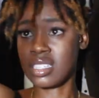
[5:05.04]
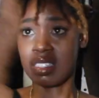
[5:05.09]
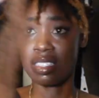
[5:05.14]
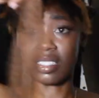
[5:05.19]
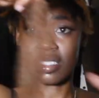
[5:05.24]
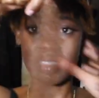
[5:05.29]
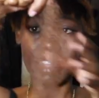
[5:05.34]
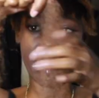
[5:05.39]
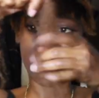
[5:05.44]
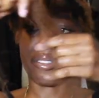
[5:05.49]

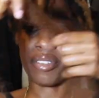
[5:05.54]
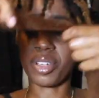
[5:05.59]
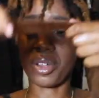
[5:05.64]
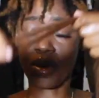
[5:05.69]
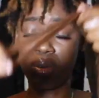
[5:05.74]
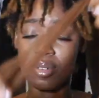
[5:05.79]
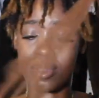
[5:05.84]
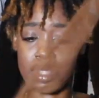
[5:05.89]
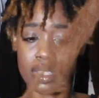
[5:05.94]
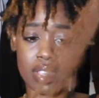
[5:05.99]
It's that real
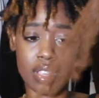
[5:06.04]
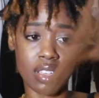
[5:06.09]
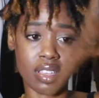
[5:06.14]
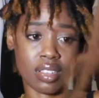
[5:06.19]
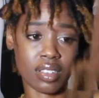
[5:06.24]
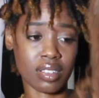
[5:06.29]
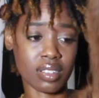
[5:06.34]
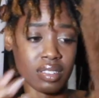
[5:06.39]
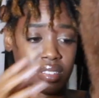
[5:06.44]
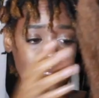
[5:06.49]
horse
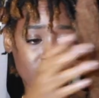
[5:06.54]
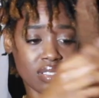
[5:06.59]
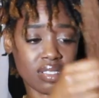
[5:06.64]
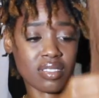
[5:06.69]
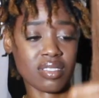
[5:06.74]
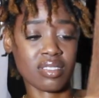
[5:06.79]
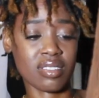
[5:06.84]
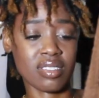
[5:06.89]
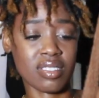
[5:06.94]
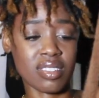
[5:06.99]
hair.
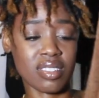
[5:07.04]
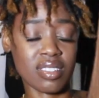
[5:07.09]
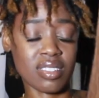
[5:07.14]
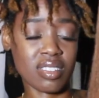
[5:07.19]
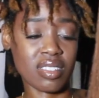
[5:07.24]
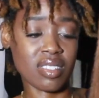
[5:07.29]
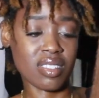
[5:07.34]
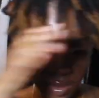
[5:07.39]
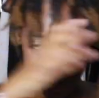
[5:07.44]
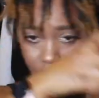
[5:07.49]

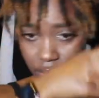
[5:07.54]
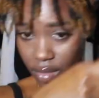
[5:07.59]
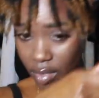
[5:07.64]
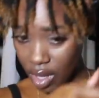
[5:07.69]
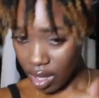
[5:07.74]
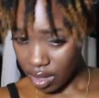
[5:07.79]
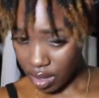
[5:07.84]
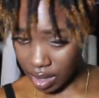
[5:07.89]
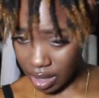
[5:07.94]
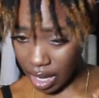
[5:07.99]

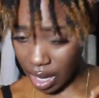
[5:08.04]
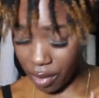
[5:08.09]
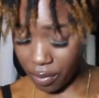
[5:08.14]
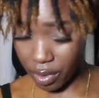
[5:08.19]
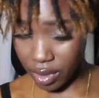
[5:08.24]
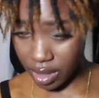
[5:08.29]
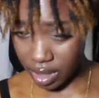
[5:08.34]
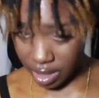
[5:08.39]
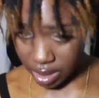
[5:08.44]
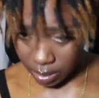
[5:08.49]
So now
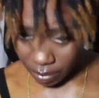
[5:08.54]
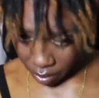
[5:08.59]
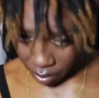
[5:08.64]
for this